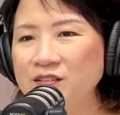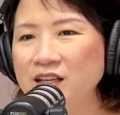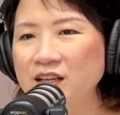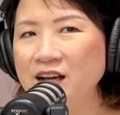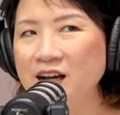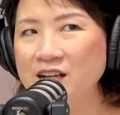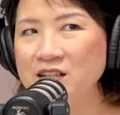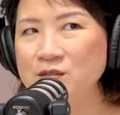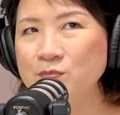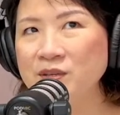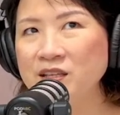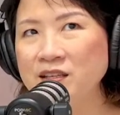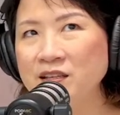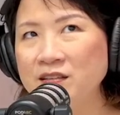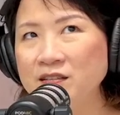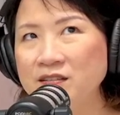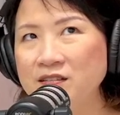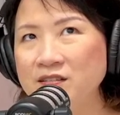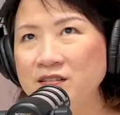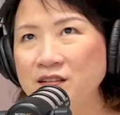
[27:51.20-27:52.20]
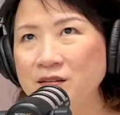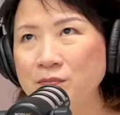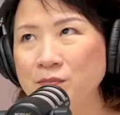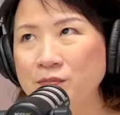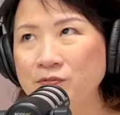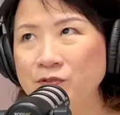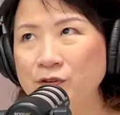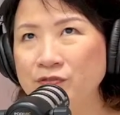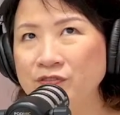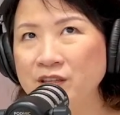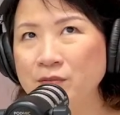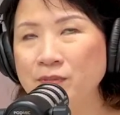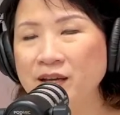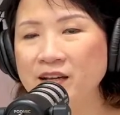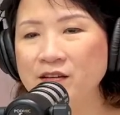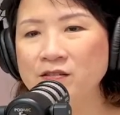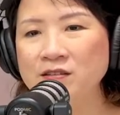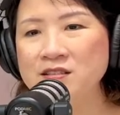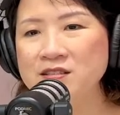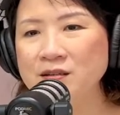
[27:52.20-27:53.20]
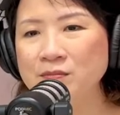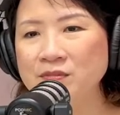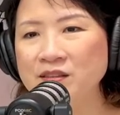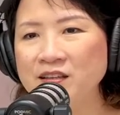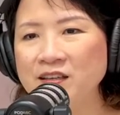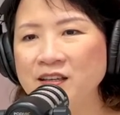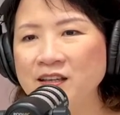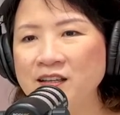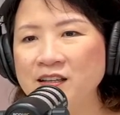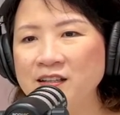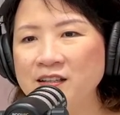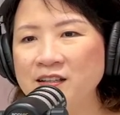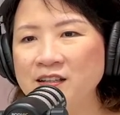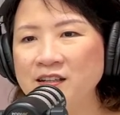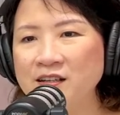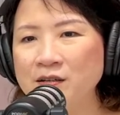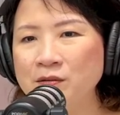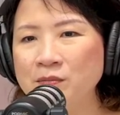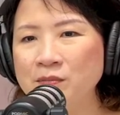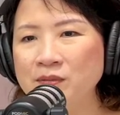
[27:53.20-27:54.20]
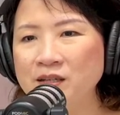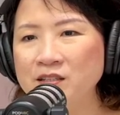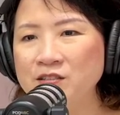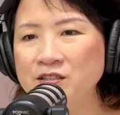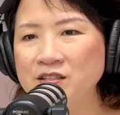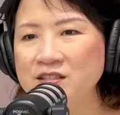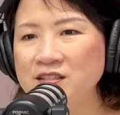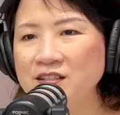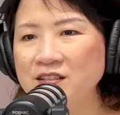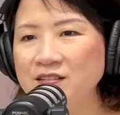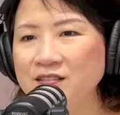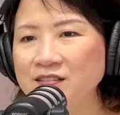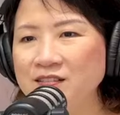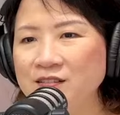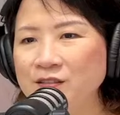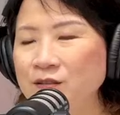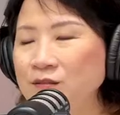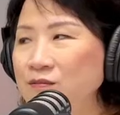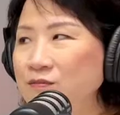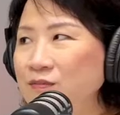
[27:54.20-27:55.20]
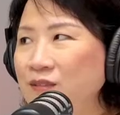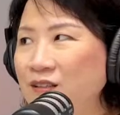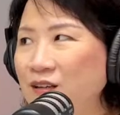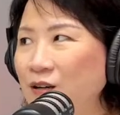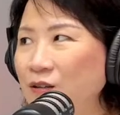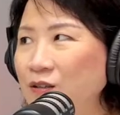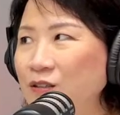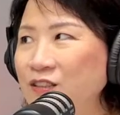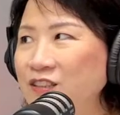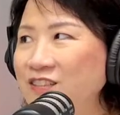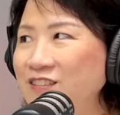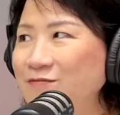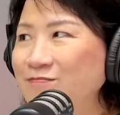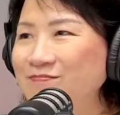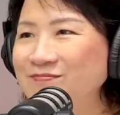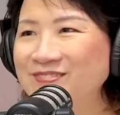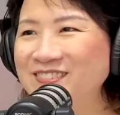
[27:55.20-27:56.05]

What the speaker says: They asked me for feedback on something, and I just said, no, all good.